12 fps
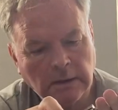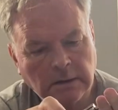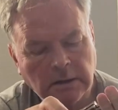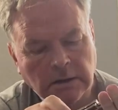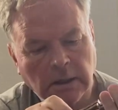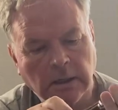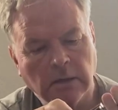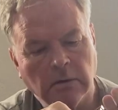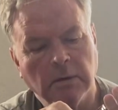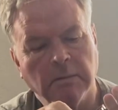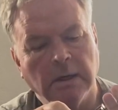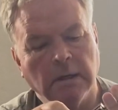As I say, he only
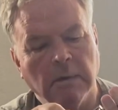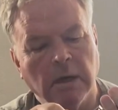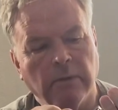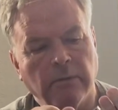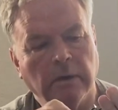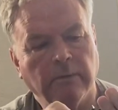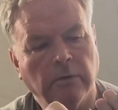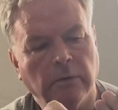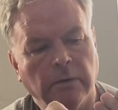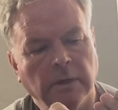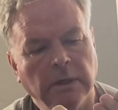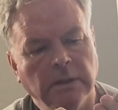made about 3 or 4 of
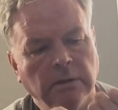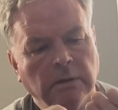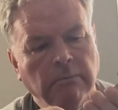these.